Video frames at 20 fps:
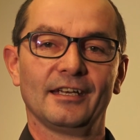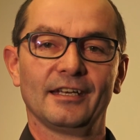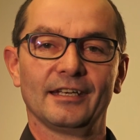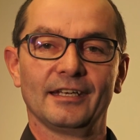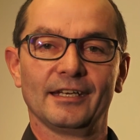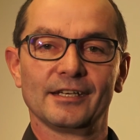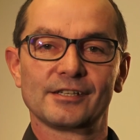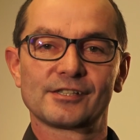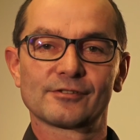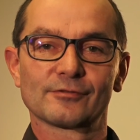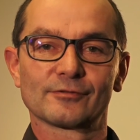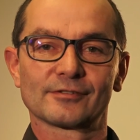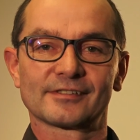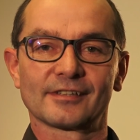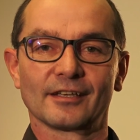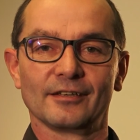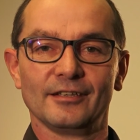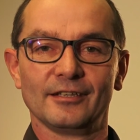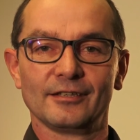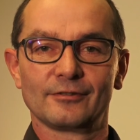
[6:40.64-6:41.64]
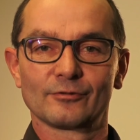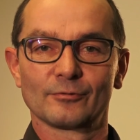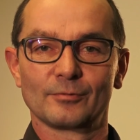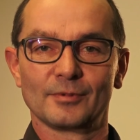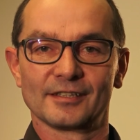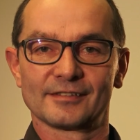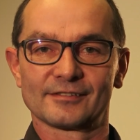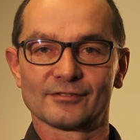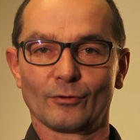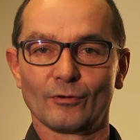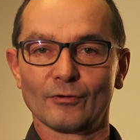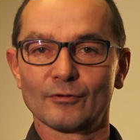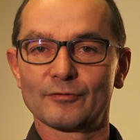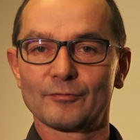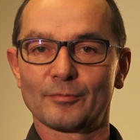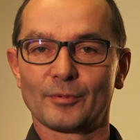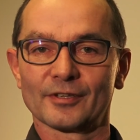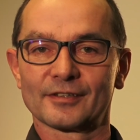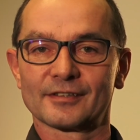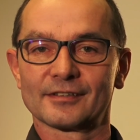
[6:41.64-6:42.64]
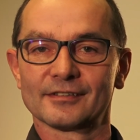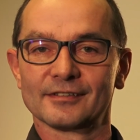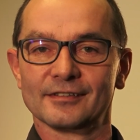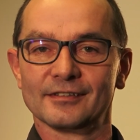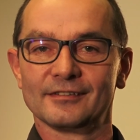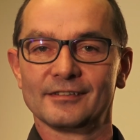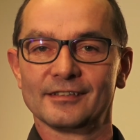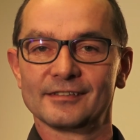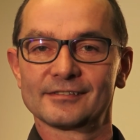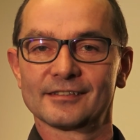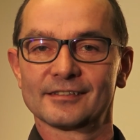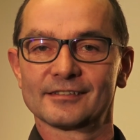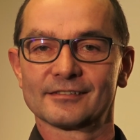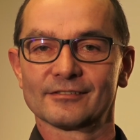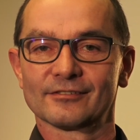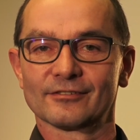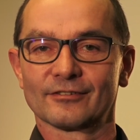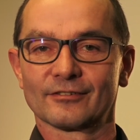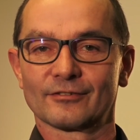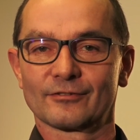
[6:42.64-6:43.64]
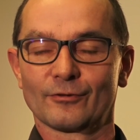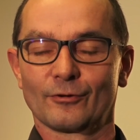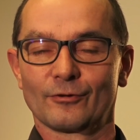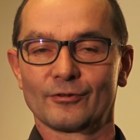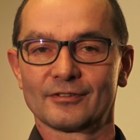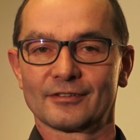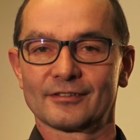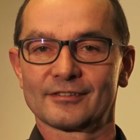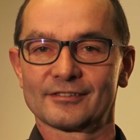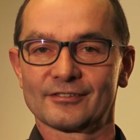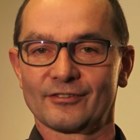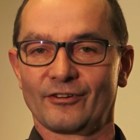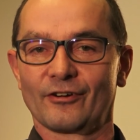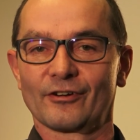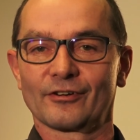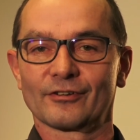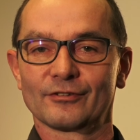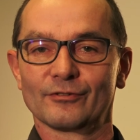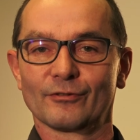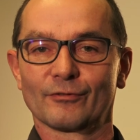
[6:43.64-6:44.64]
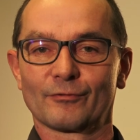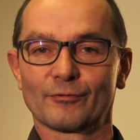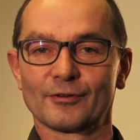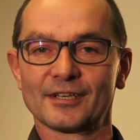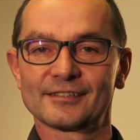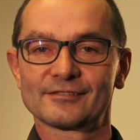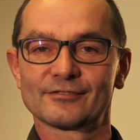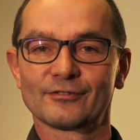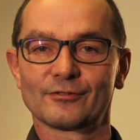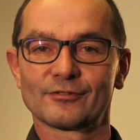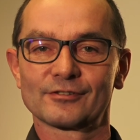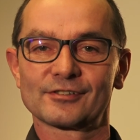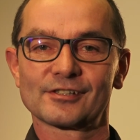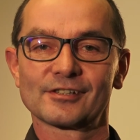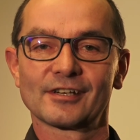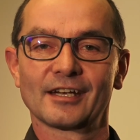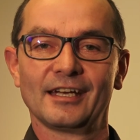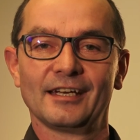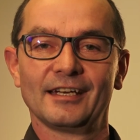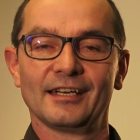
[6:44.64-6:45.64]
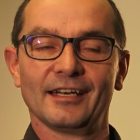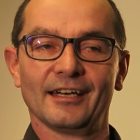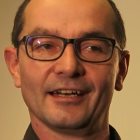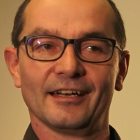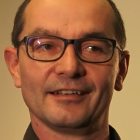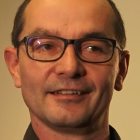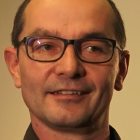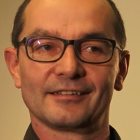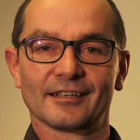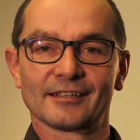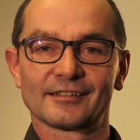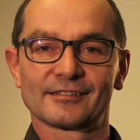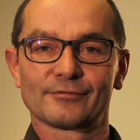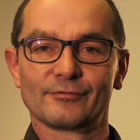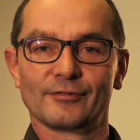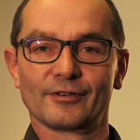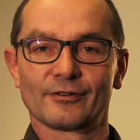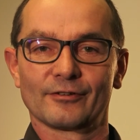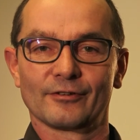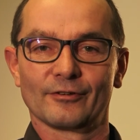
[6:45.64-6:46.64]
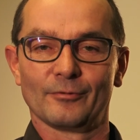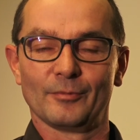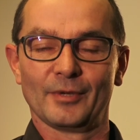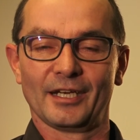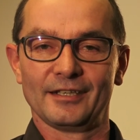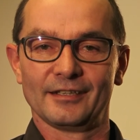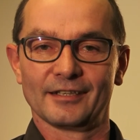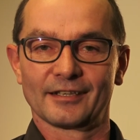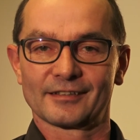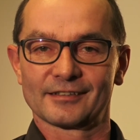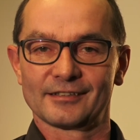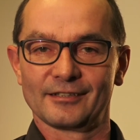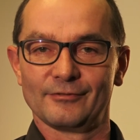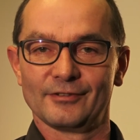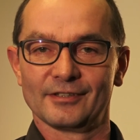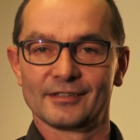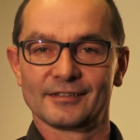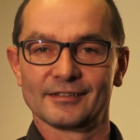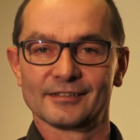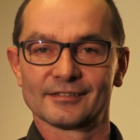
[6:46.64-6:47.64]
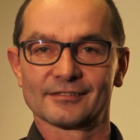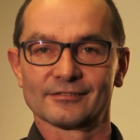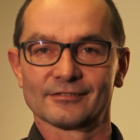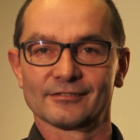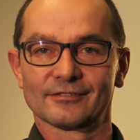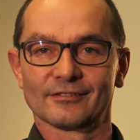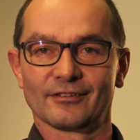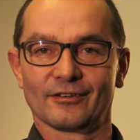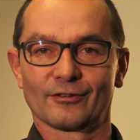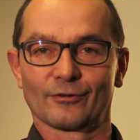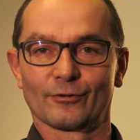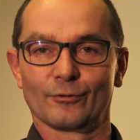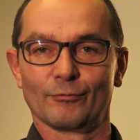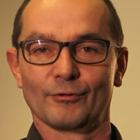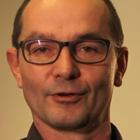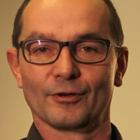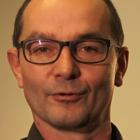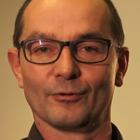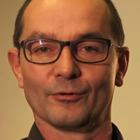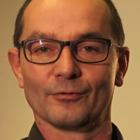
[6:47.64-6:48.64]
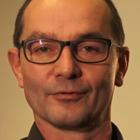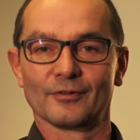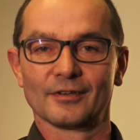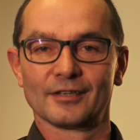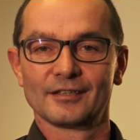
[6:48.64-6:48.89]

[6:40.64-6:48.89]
issues that need to be solved, but this is a current target of research, and that's where main activities are going on.